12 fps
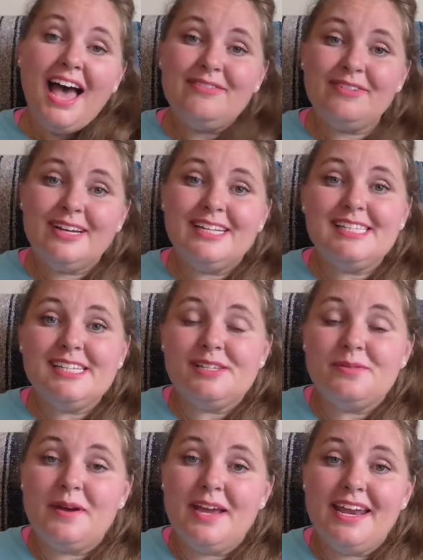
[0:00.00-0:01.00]
Hi friends,
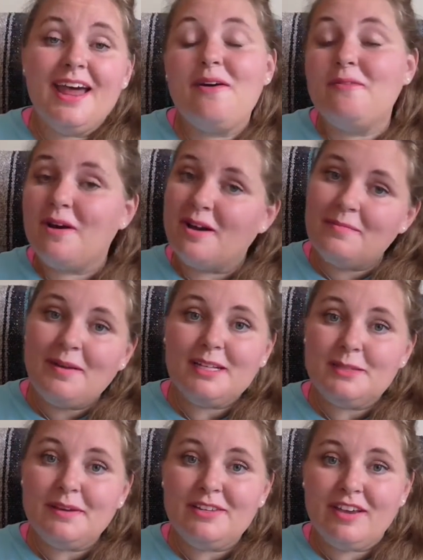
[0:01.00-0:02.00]
it's Gwen. Welcome
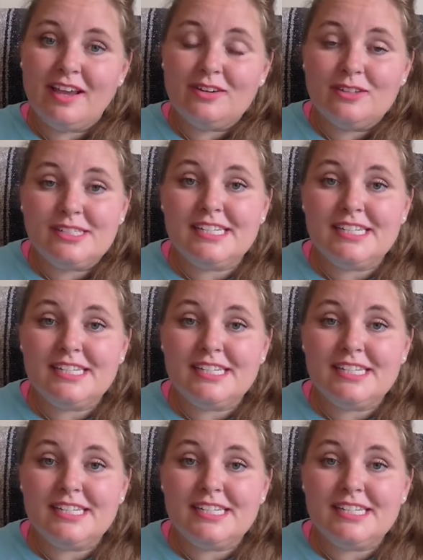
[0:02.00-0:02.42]
back to my channel.